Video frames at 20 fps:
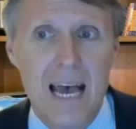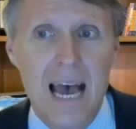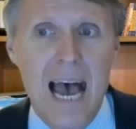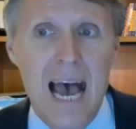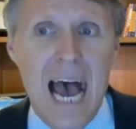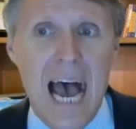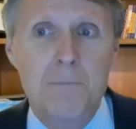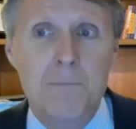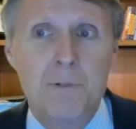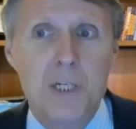
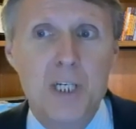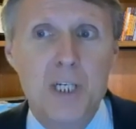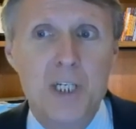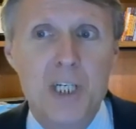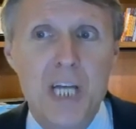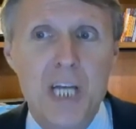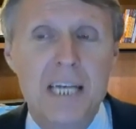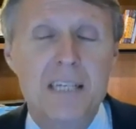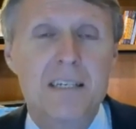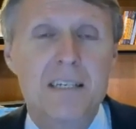I'm
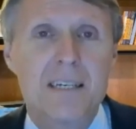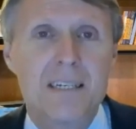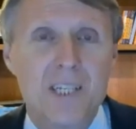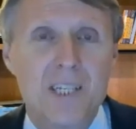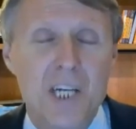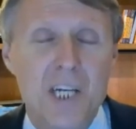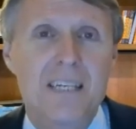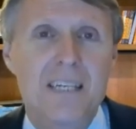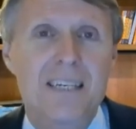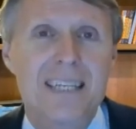
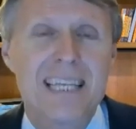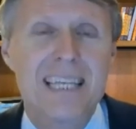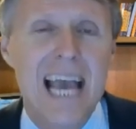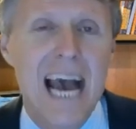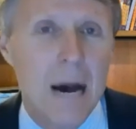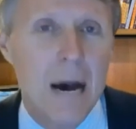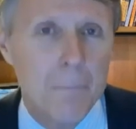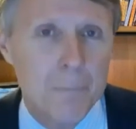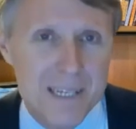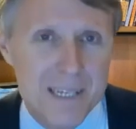suggesting just the
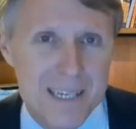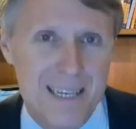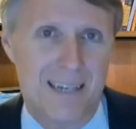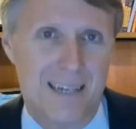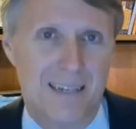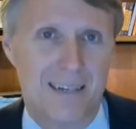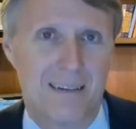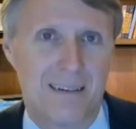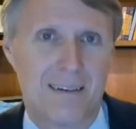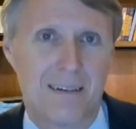
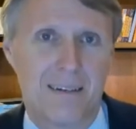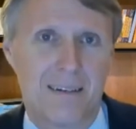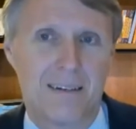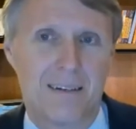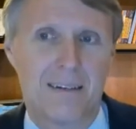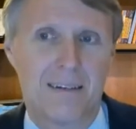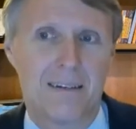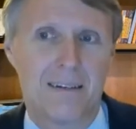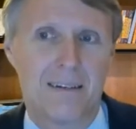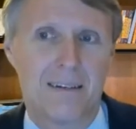opposite.
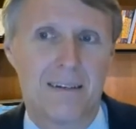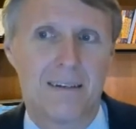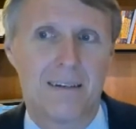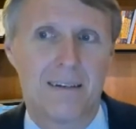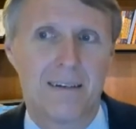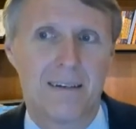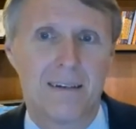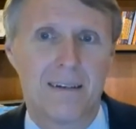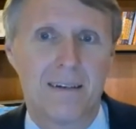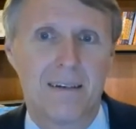
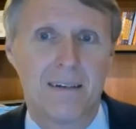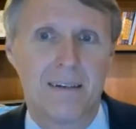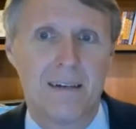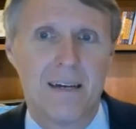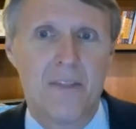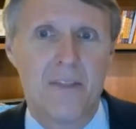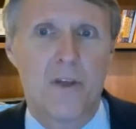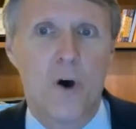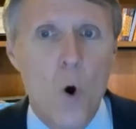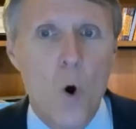
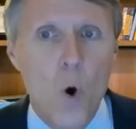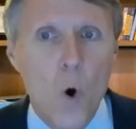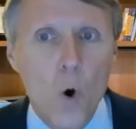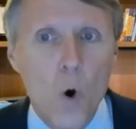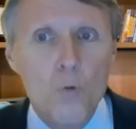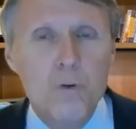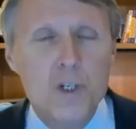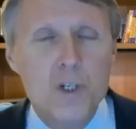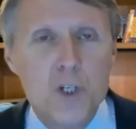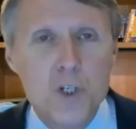The
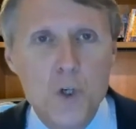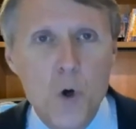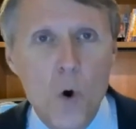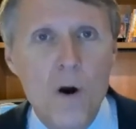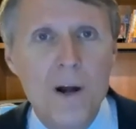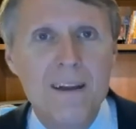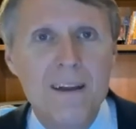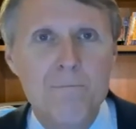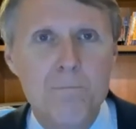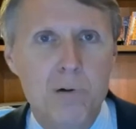whole
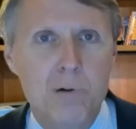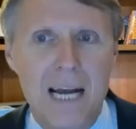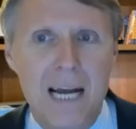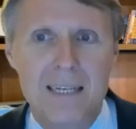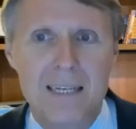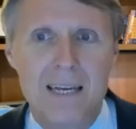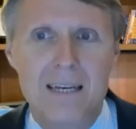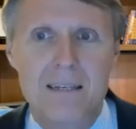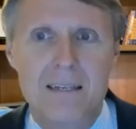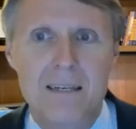restorative
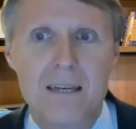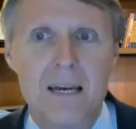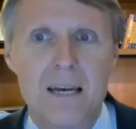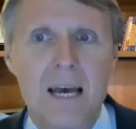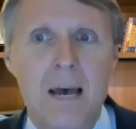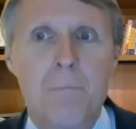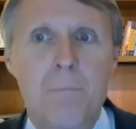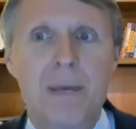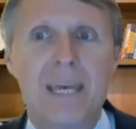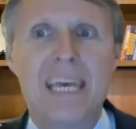process
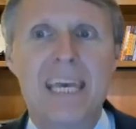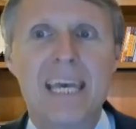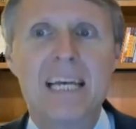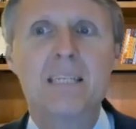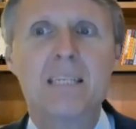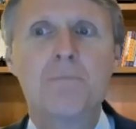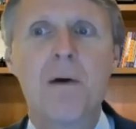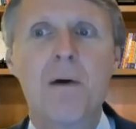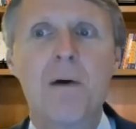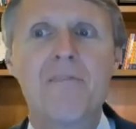
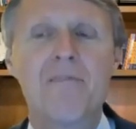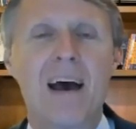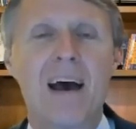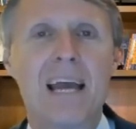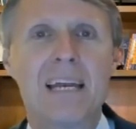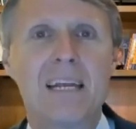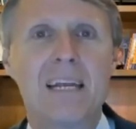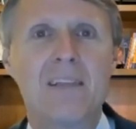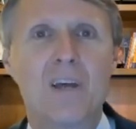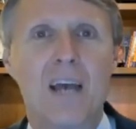begins by
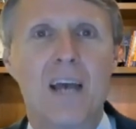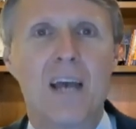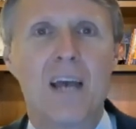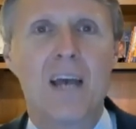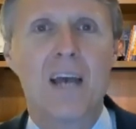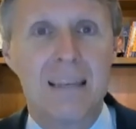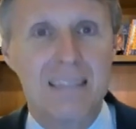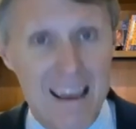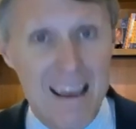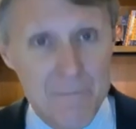finding,
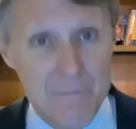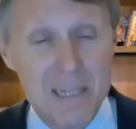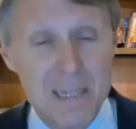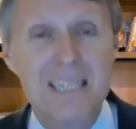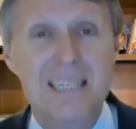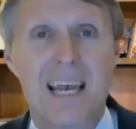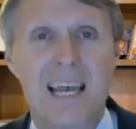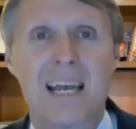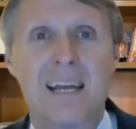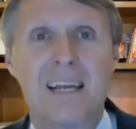as I've been
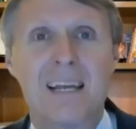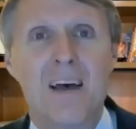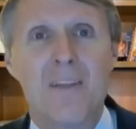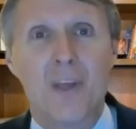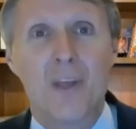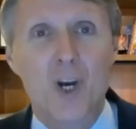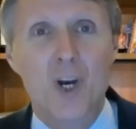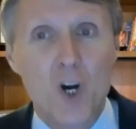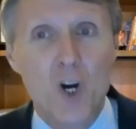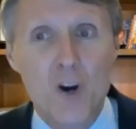saying,
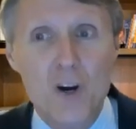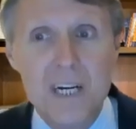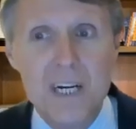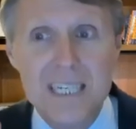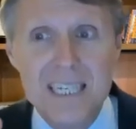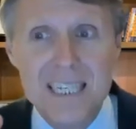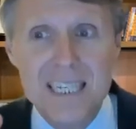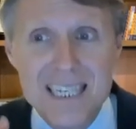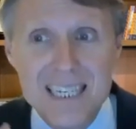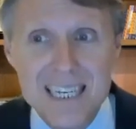the
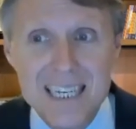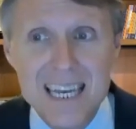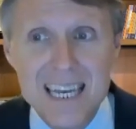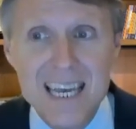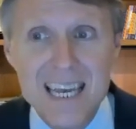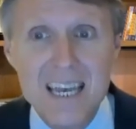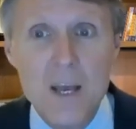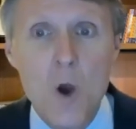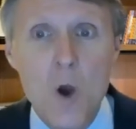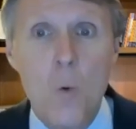courage to
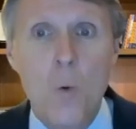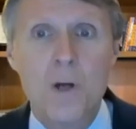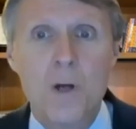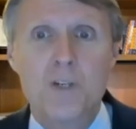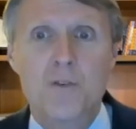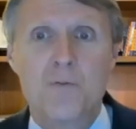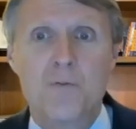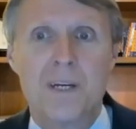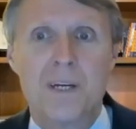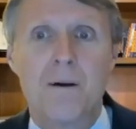see
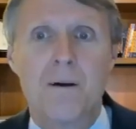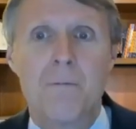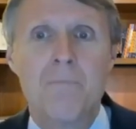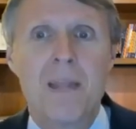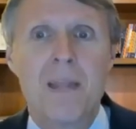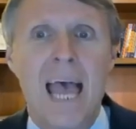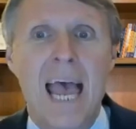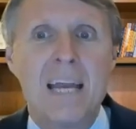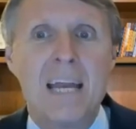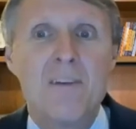what's real
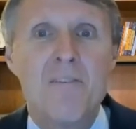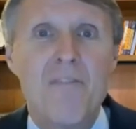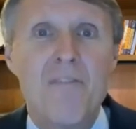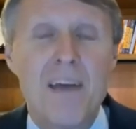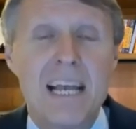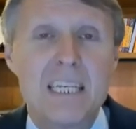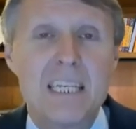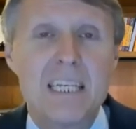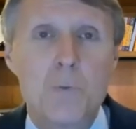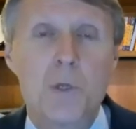and to
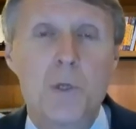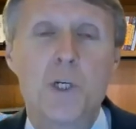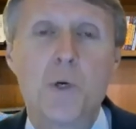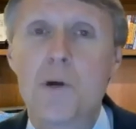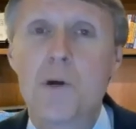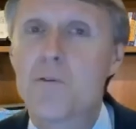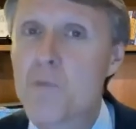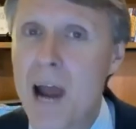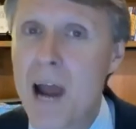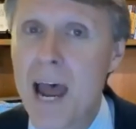face what you
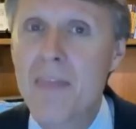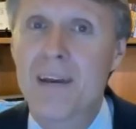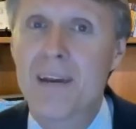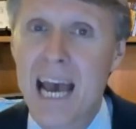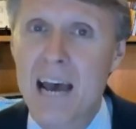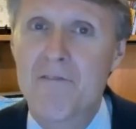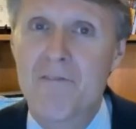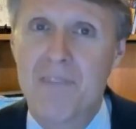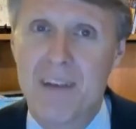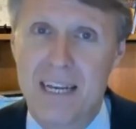would rather
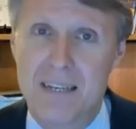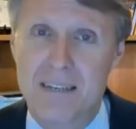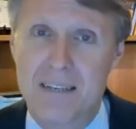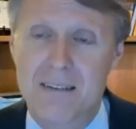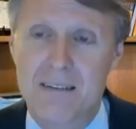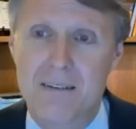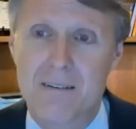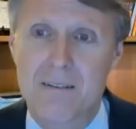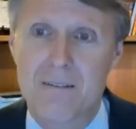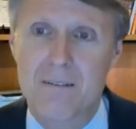not
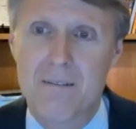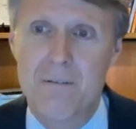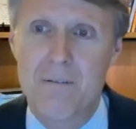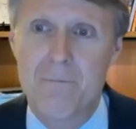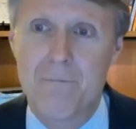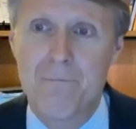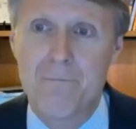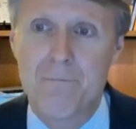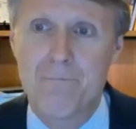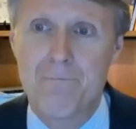face.
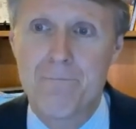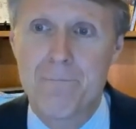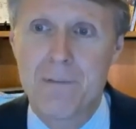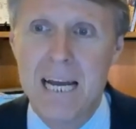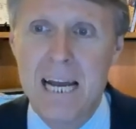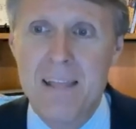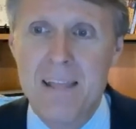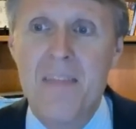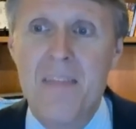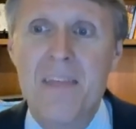
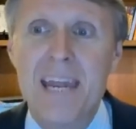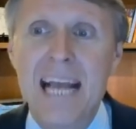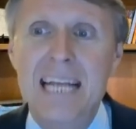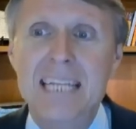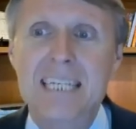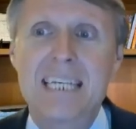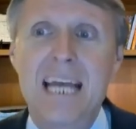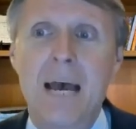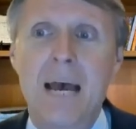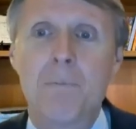Then the
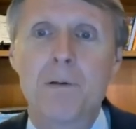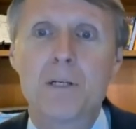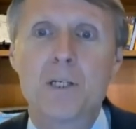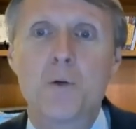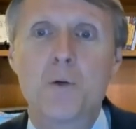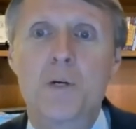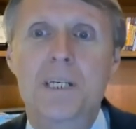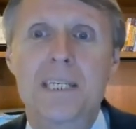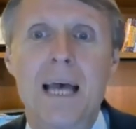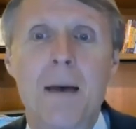next step is
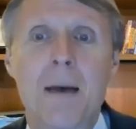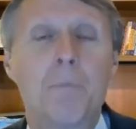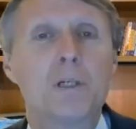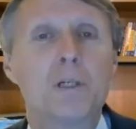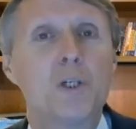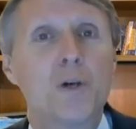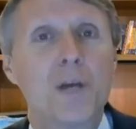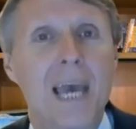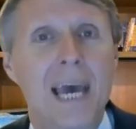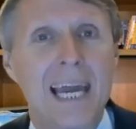to accept
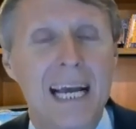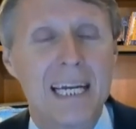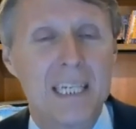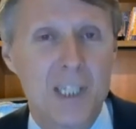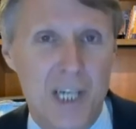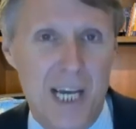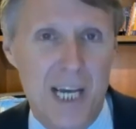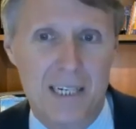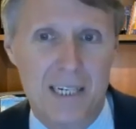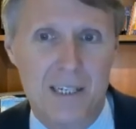what you cannot
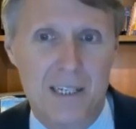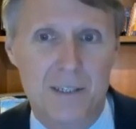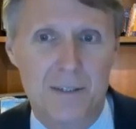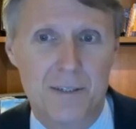change.